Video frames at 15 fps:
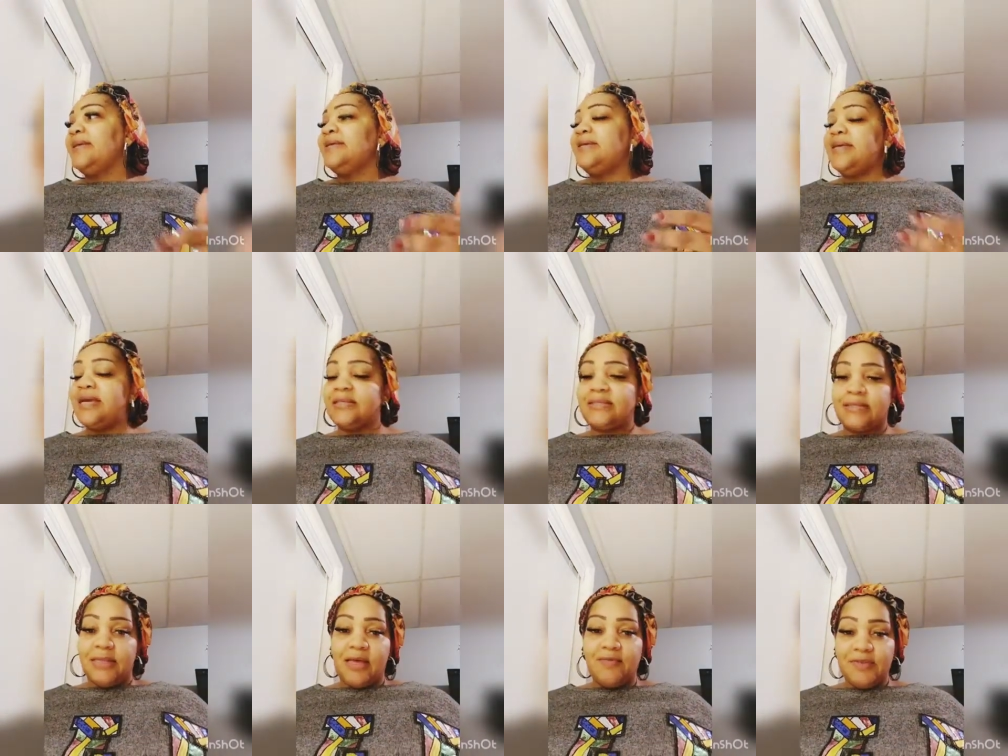Yes,
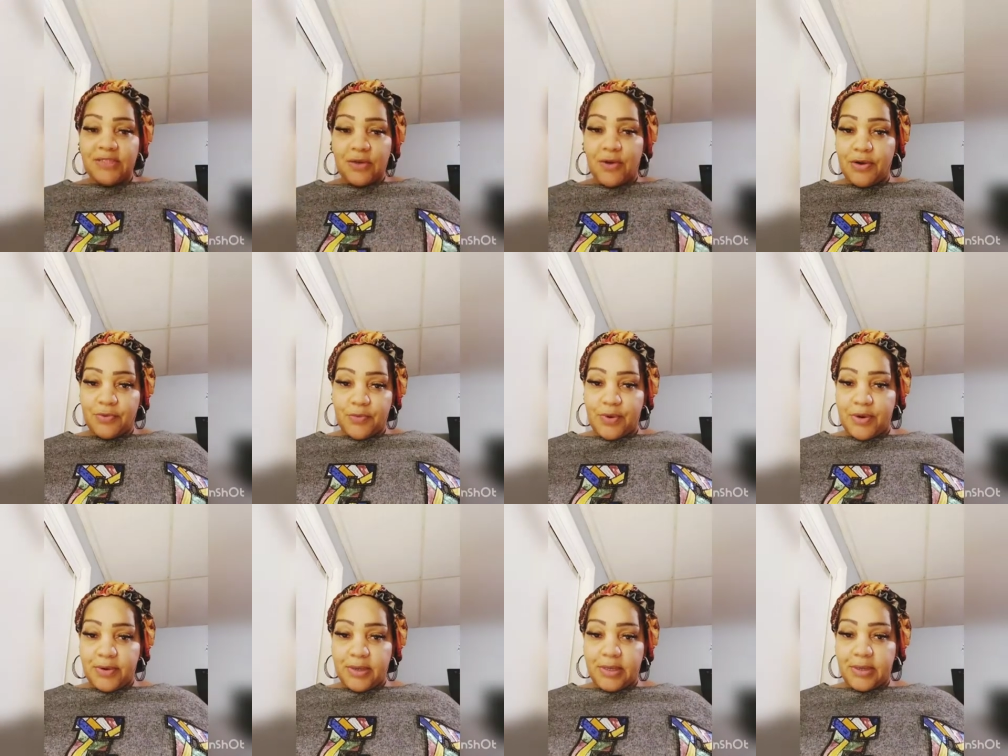love is hard
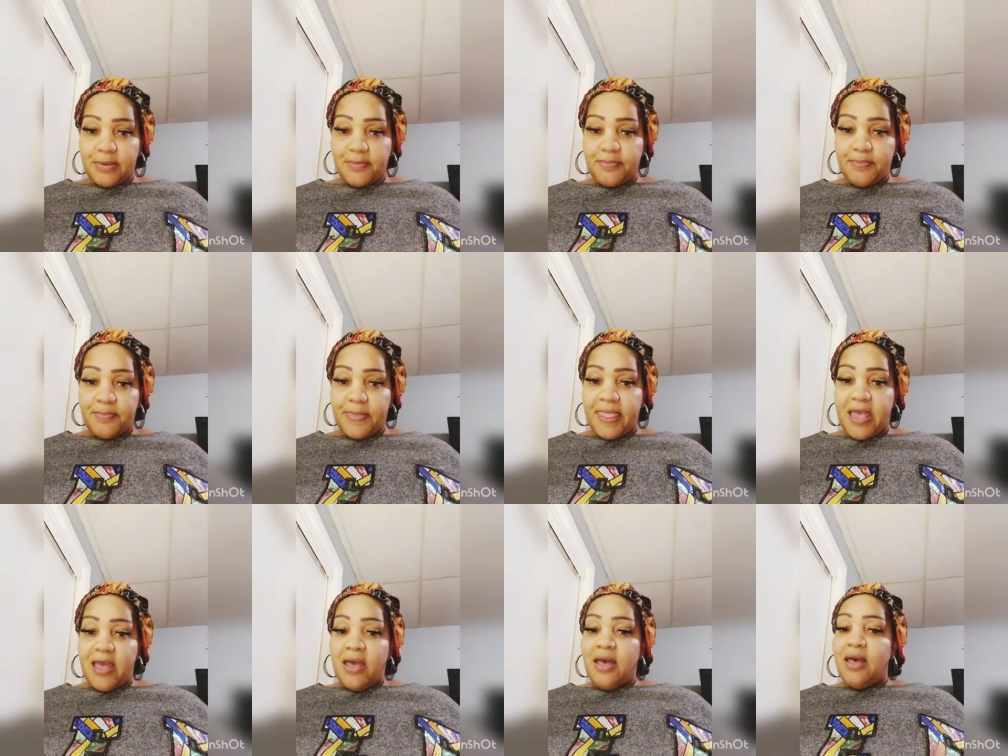work,
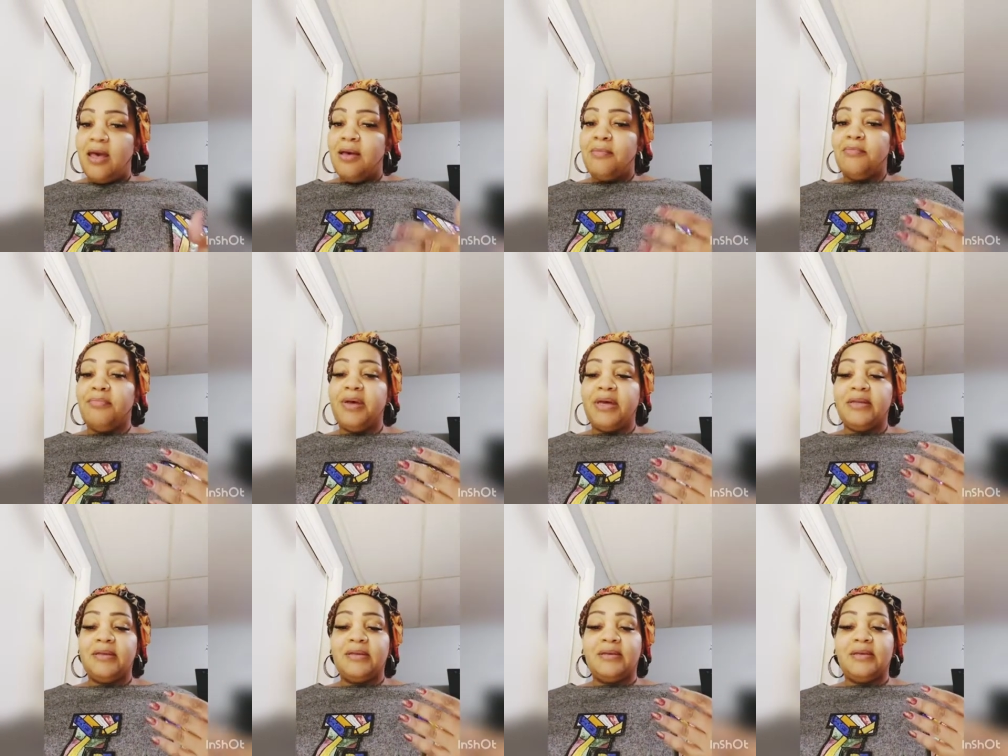
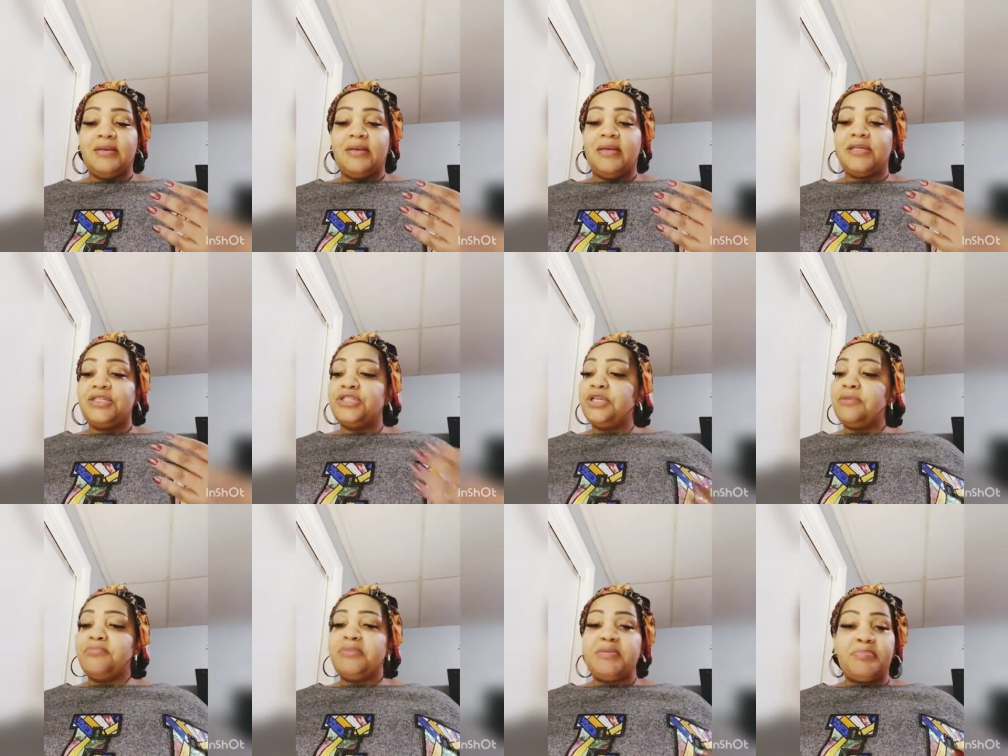but it
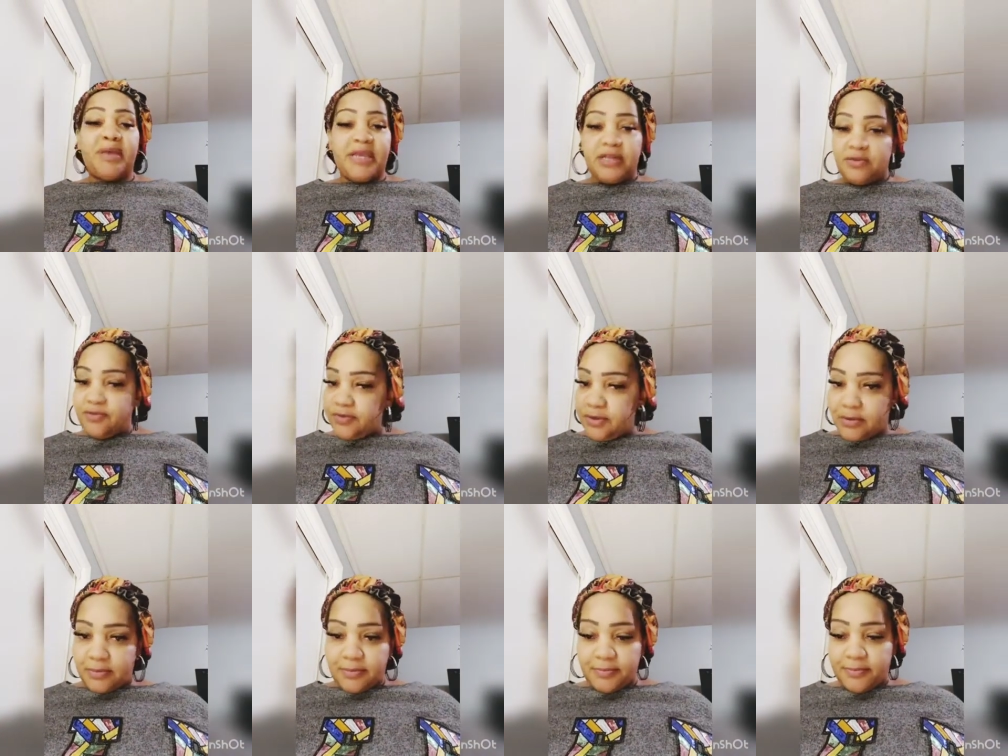shouldn't be
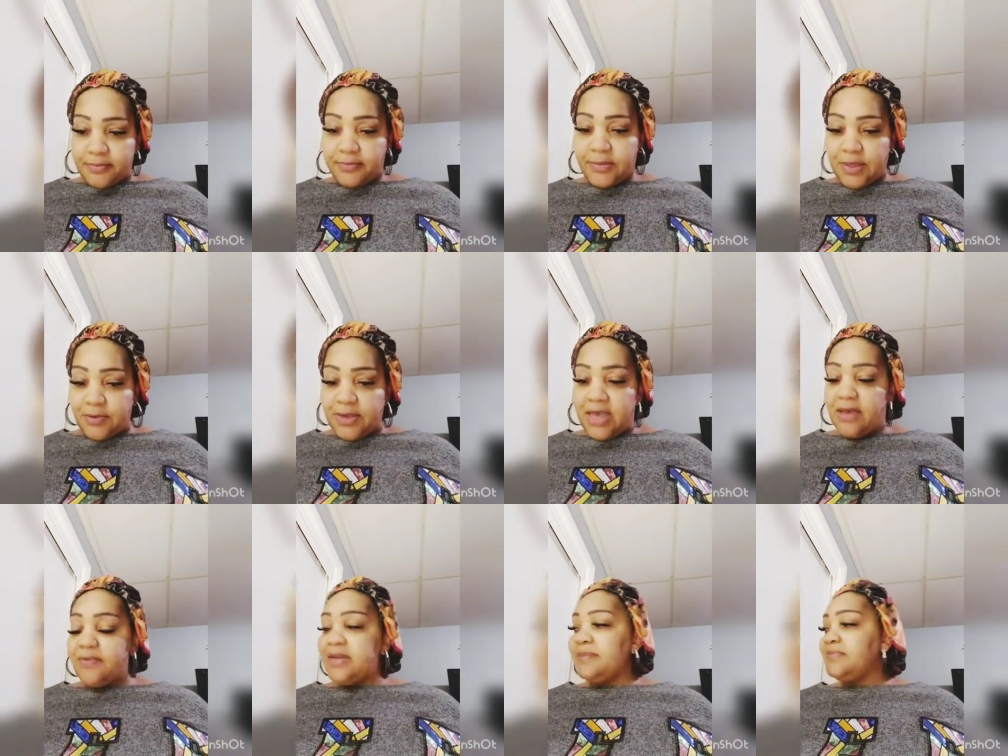painful.
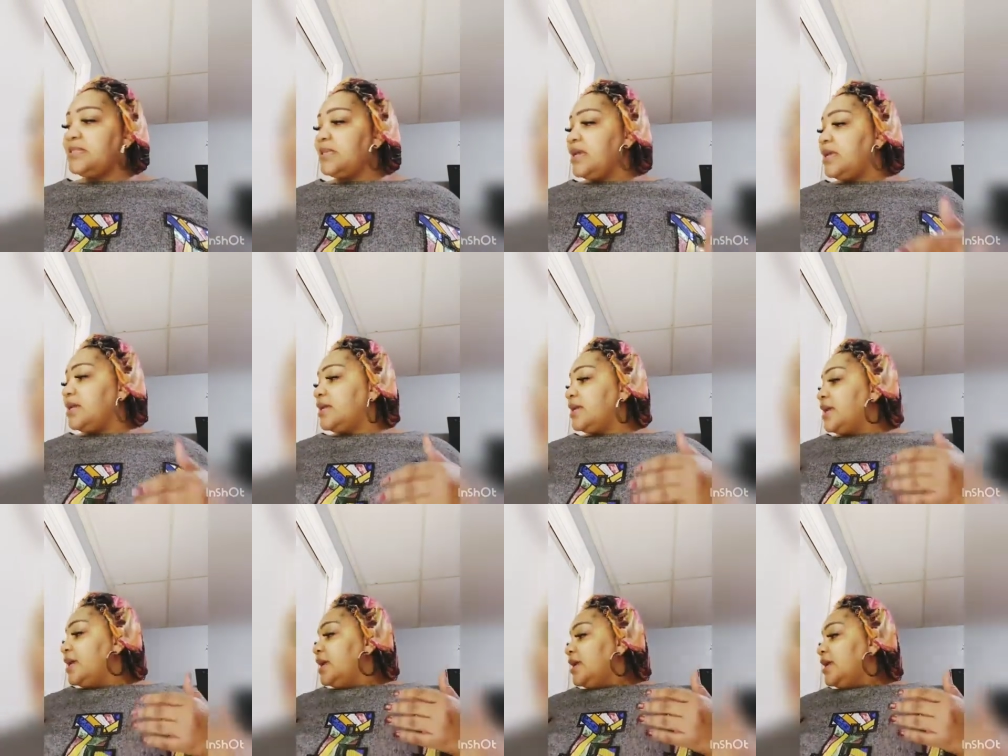Okay, what I'm saying?